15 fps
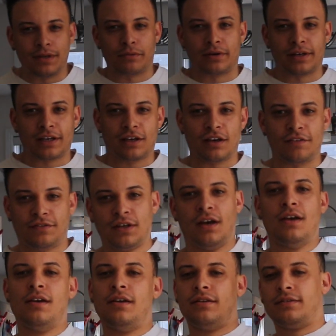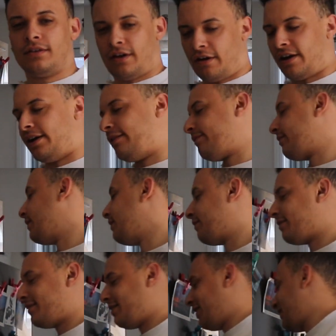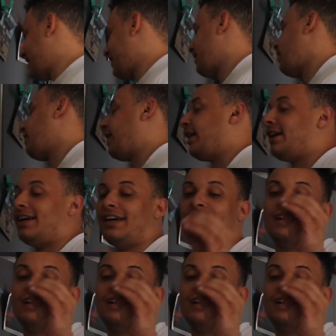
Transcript: They were a gift. Alright. Okay.